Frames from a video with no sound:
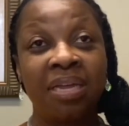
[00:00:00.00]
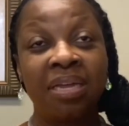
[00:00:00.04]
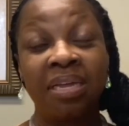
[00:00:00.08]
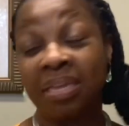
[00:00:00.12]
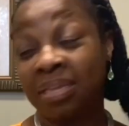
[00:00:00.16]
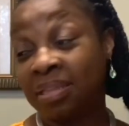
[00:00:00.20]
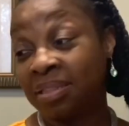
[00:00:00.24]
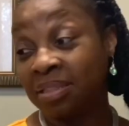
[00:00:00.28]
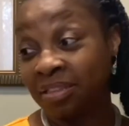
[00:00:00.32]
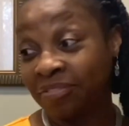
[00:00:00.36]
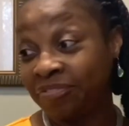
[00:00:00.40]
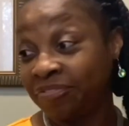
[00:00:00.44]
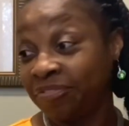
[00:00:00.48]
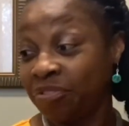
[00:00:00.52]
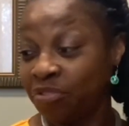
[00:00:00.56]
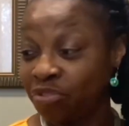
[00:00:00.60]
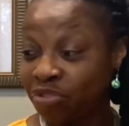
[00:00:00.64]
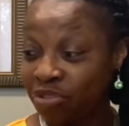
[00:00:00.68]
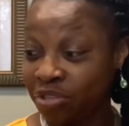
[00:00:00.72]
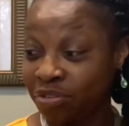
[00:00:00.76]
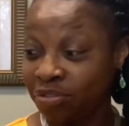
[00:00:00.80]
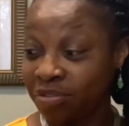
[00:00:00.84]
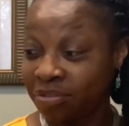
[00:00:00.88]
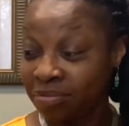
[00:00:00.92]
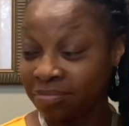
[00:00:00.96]
and the
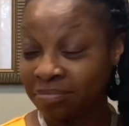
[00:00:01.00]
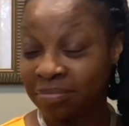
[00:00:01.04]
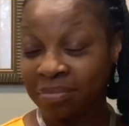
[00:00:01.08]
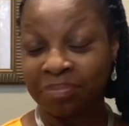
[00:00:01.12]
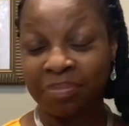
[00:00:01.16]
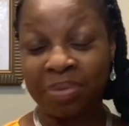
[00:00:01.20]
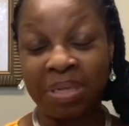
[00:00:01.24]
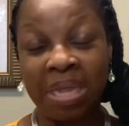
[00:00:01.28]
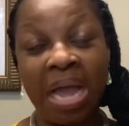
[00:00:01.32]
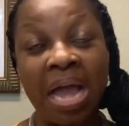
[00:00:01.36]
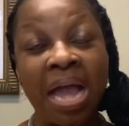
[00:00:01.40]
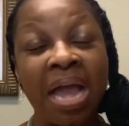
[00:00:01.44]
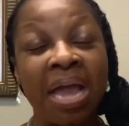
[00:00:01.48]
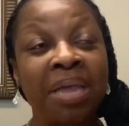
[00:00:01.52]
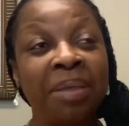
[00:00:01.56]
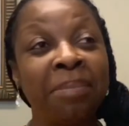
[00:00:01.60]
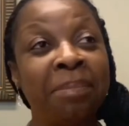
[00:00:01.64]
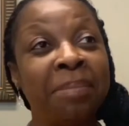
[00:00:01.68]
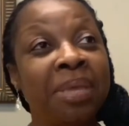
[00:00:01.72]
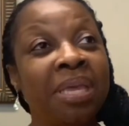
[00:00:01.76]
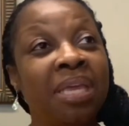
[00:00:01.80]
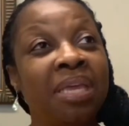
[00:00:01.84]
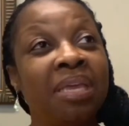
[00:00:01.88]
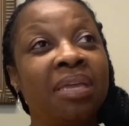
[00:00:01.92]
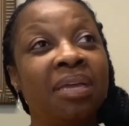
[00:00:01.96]
future
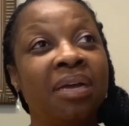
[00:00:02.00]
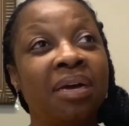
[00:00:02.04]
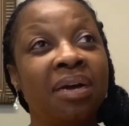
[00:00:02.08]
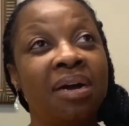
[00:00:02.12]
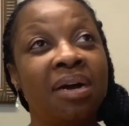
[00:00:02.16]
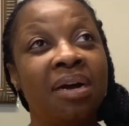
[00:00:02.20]
behind me.